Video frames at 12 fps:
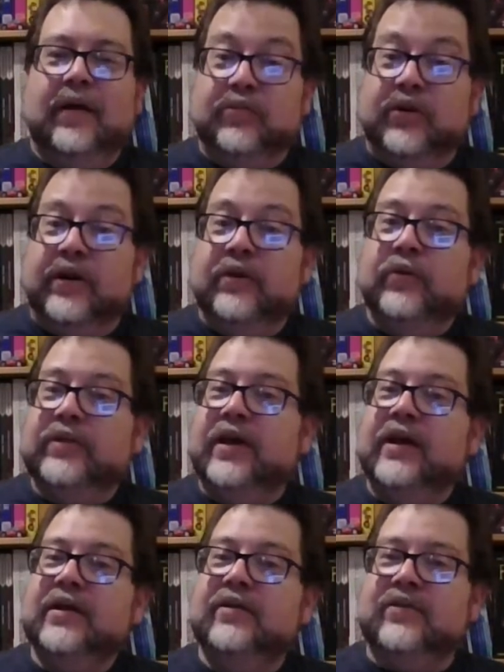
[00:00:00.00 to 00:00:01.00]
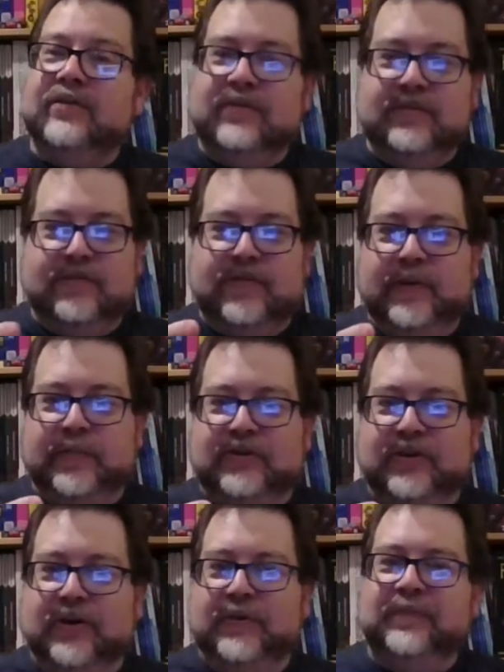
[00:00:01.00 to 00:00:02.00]
Sorry, what the heck is this? This is a family
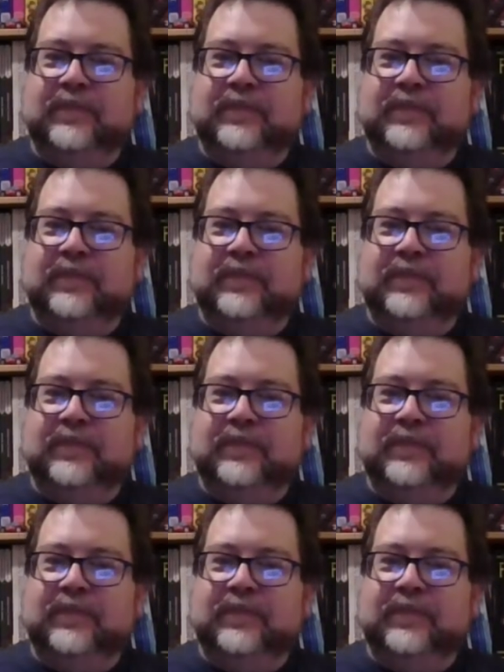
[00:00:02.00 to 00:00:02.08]
show.